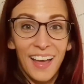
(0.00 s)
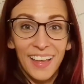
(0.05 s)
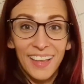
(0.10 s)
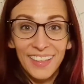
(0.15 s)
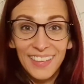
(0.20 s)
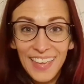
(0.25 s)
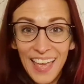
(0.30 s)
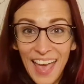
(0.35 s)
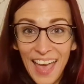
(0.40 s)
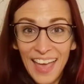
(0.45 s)

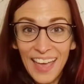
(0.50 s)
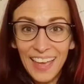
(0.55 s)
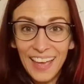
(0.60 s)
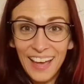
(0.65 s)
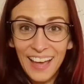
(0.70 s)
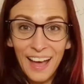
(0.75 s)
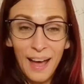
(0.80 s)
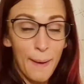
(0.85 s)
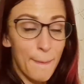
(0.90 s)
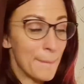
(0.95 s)
yay,
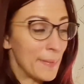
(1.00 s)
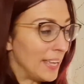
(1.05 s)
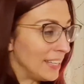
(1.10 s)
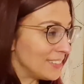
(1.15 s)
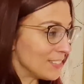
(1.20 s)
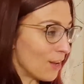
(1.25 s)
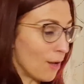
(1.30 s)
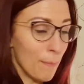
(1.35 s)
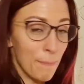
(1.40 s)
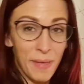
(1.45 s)
it's
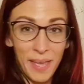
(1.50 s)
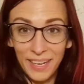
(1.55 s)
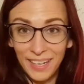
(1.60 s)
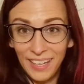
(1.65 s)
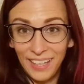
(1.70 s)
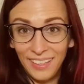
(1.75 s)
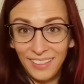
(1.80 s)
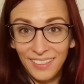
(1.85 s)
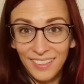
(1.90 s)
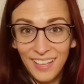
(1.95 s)
all
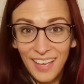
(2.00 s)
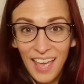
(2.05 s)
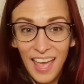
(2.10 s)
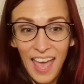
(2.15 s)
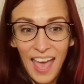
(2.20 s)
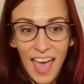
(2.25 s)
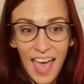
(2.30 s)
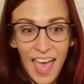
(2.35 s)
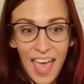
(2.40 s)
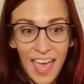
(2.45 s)
bedding.
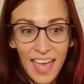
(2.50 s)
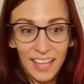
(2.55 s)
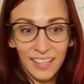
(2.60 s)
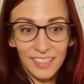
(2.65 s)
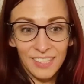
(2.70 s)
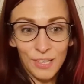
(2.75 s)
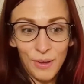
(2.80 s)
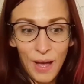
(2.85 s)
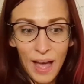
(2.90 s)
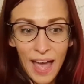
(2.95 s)
And
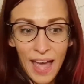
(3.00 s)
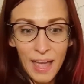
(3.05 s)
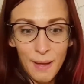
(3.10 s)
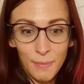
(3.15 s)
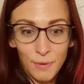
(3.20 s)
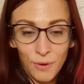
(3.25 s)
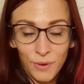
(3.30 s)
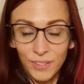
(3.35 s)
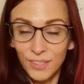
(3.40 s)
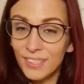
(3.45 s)
so I
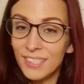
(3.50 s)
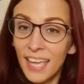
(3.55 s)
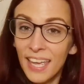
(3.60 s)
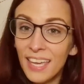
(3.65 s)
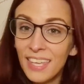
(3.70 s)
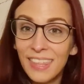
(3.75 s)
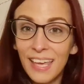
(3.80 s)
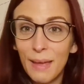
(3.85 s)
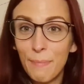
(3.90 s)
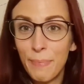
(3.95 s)
am going to
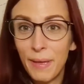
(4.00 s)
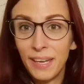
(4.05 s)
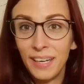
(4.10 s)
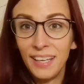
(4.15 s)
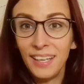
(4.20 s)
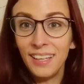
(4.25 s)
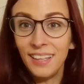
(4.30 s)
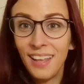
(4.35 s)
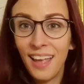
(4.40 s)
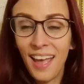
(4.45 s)
take that
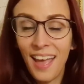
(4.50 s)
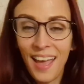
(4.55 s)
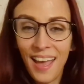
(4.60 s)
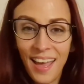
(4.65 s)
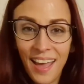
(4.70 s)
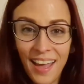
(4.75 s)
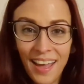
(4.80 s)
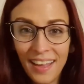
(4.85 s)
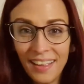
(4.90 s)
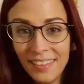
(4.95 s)
bedding
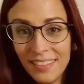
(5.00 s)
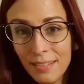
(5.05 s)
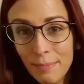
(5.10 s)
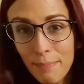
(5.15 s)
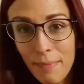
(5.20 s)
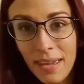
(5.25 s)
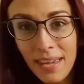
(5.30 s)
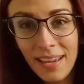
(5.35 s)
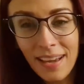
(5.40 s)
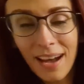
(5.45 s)
and
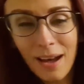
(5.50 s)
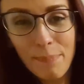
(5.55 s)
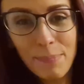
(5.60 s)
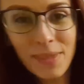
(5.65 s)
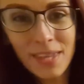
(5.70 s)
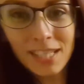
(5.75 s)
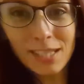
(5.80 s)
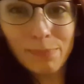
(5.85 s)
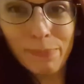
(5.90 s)
make up this